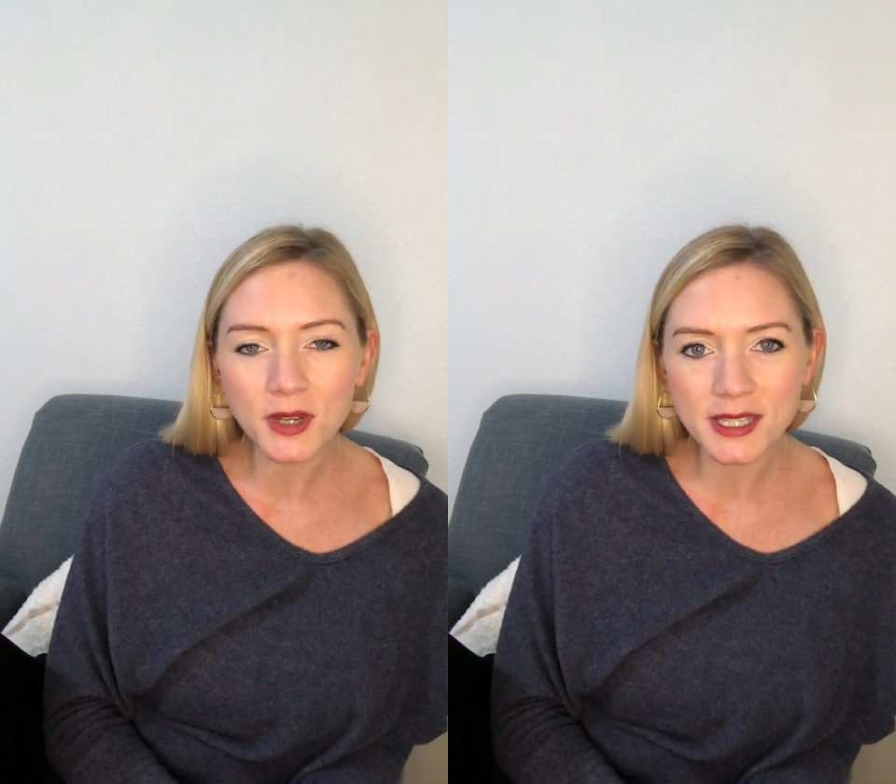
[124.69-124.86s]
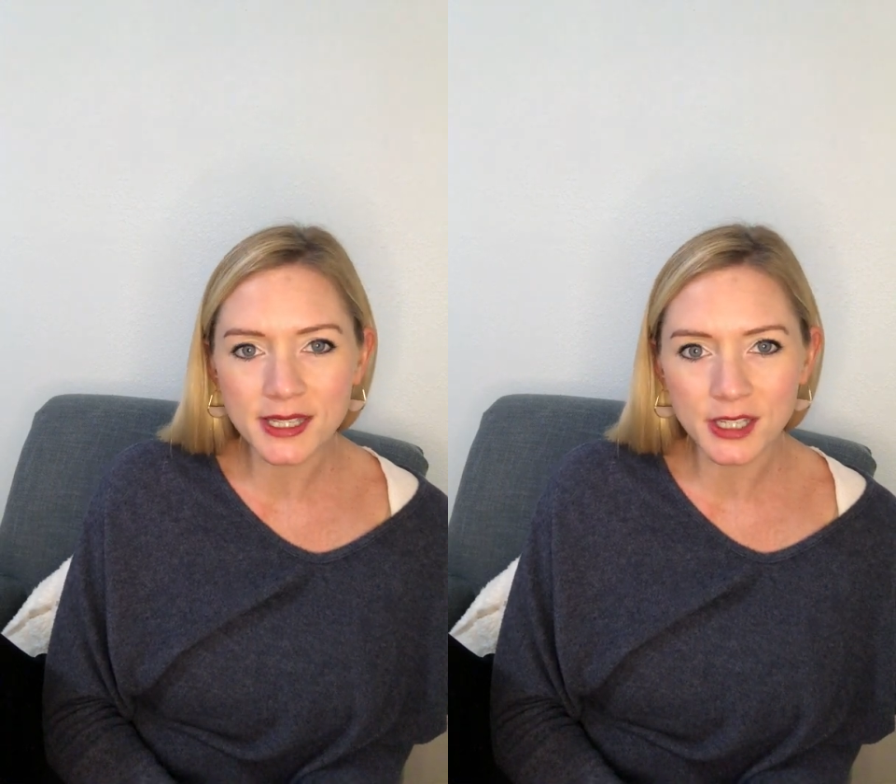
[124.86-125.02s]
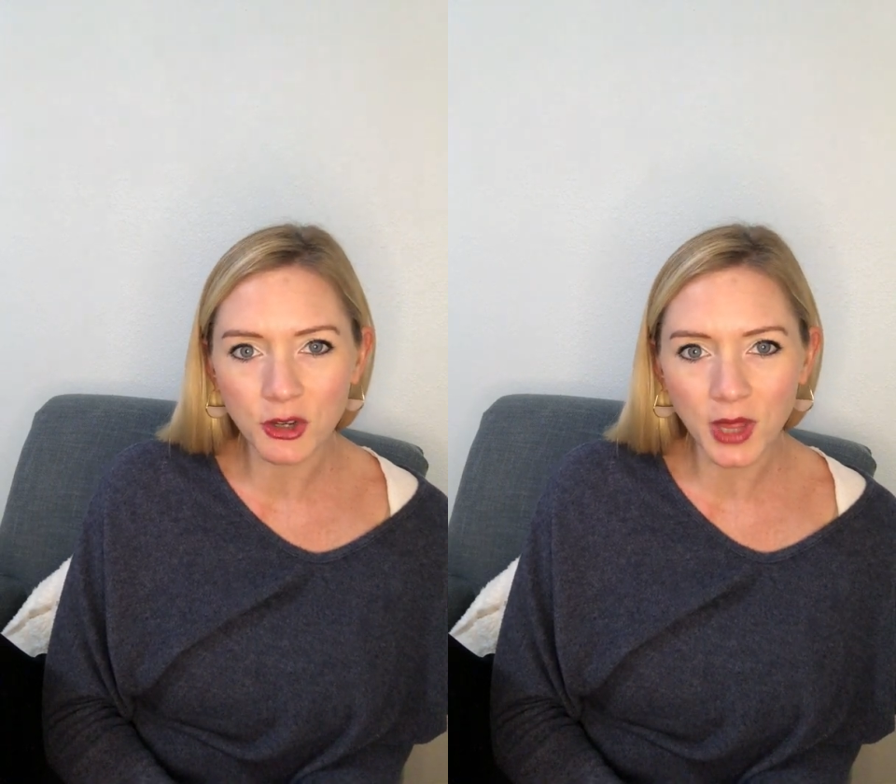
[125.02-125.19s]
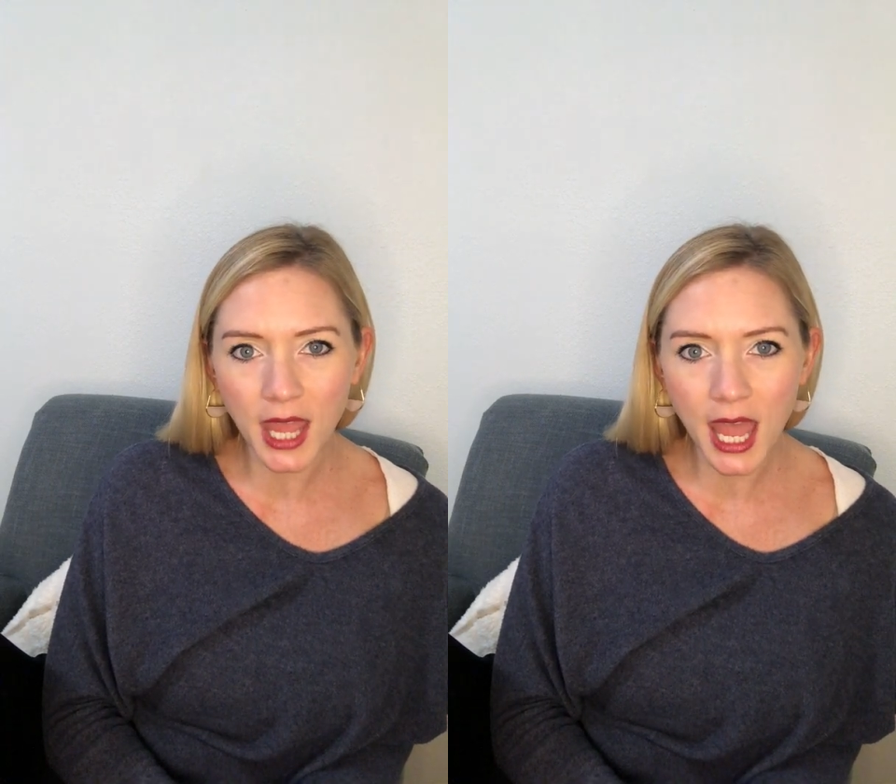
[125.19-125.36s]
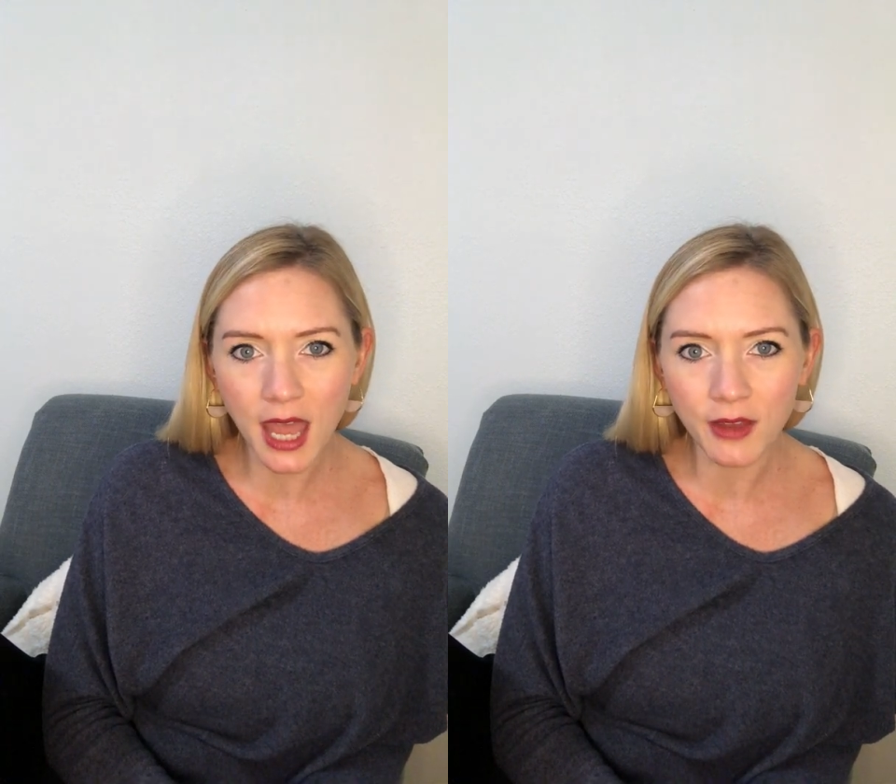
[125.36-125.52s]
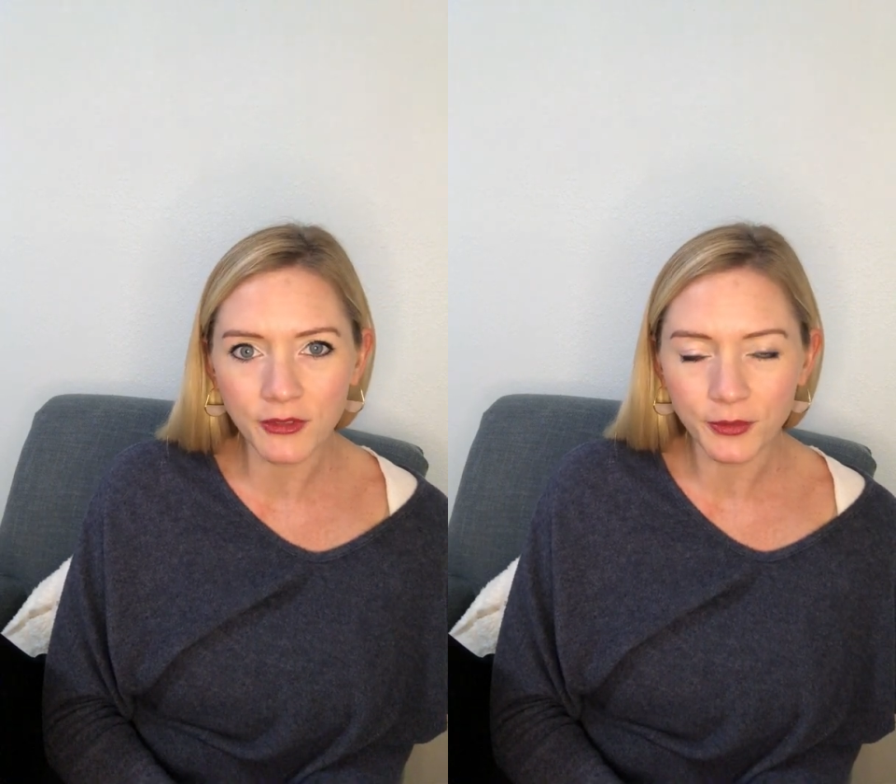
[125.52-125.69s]
necessarily
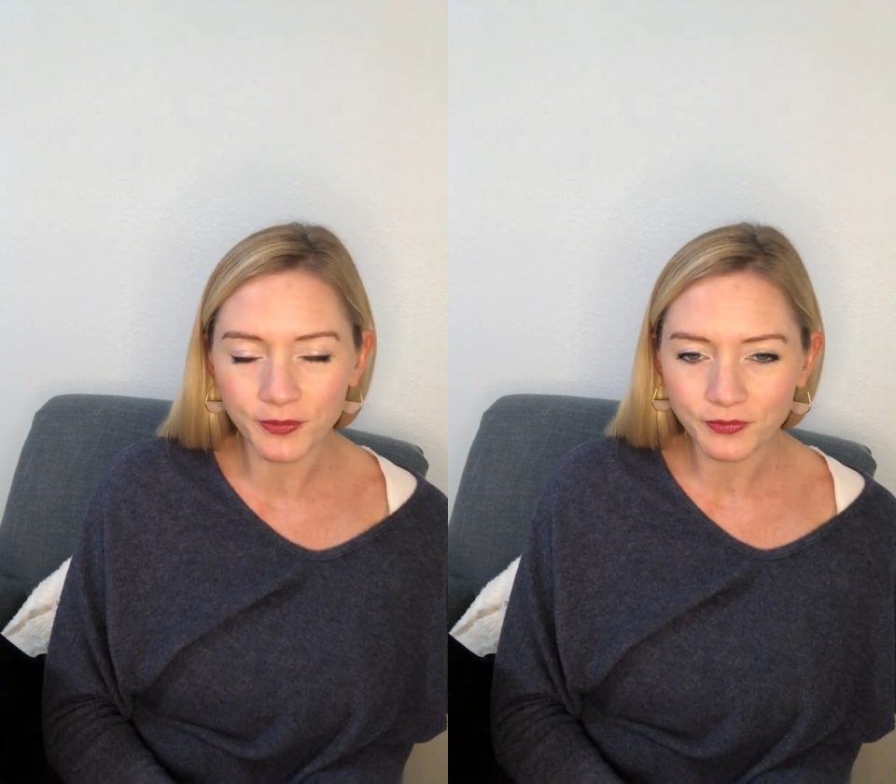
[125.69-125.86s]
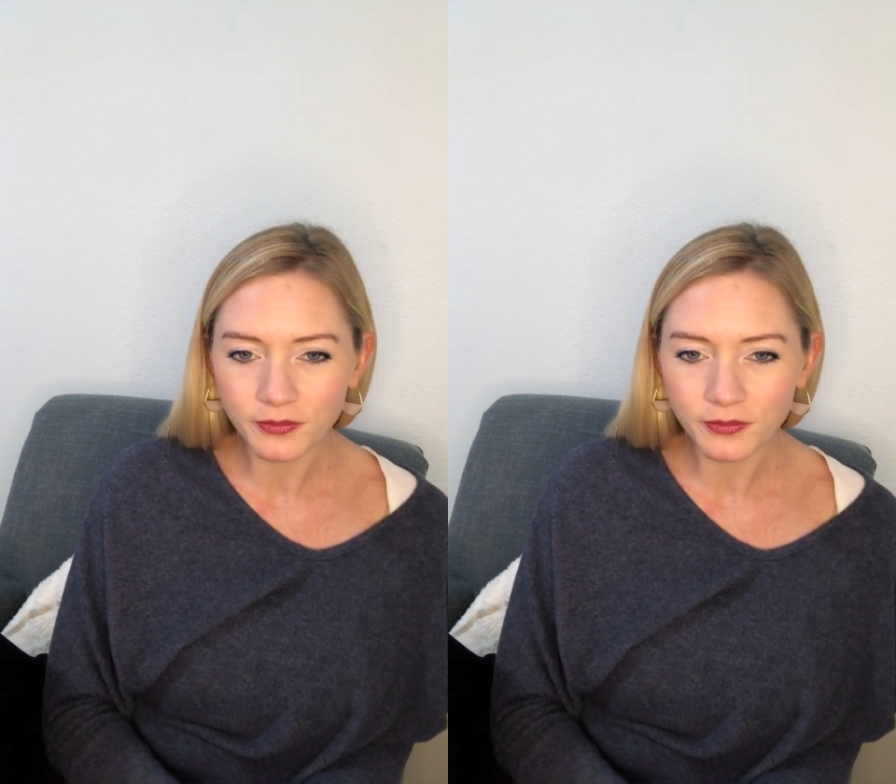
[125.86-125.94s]
have